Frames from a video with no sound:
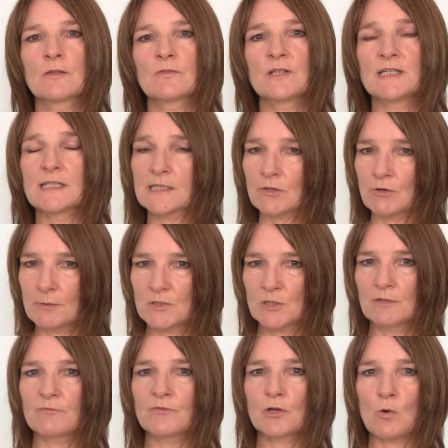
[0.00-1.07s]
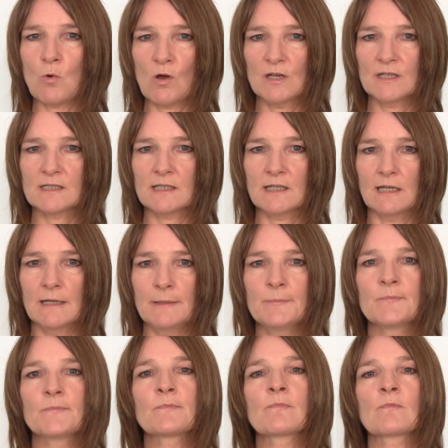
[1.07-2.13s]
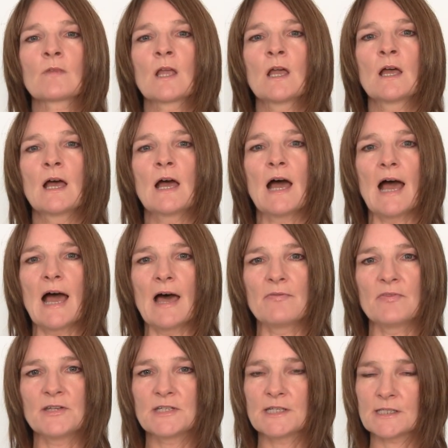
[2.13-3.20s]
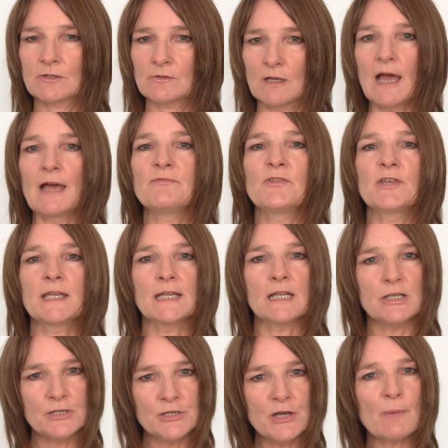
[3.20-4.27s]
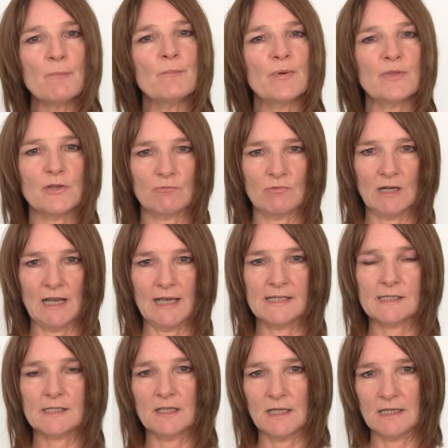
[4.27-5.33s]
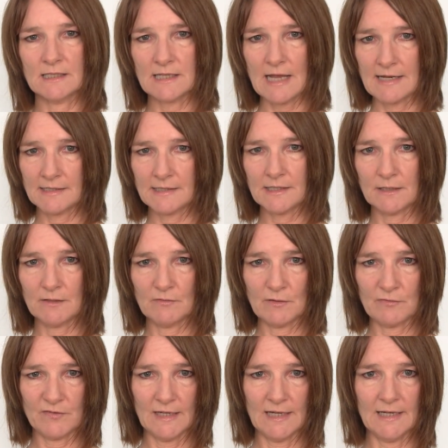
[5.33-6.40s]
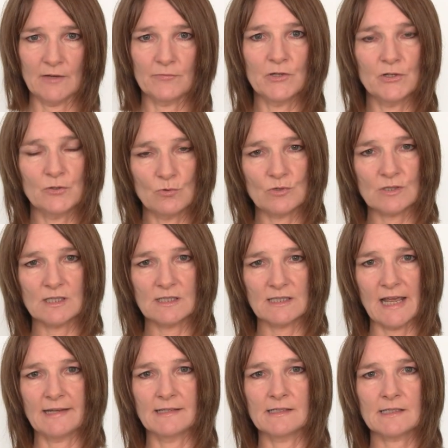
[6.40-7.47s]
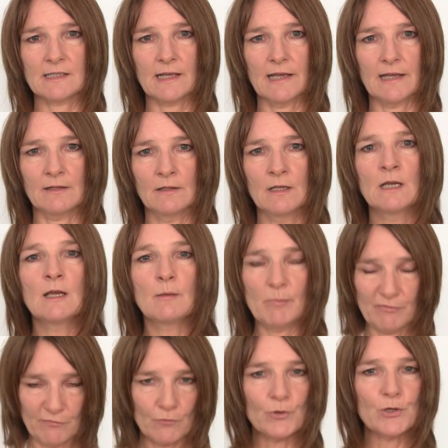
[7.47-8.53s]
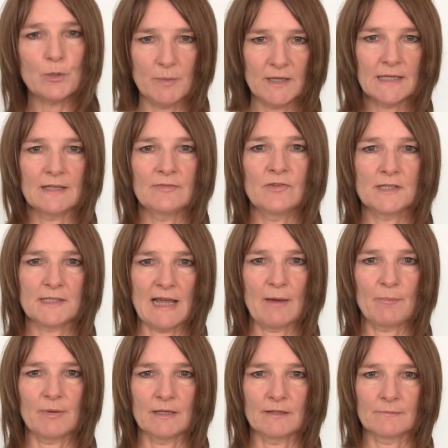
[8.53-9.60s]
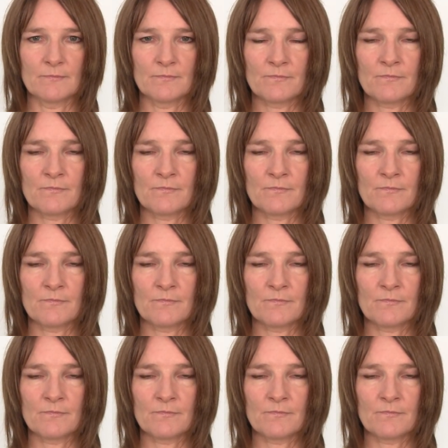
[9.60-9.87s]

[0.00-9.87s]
the description of the quality, and the number that relates to the intensity of the feeling on the 0 to 10 scale before you begin the tapping.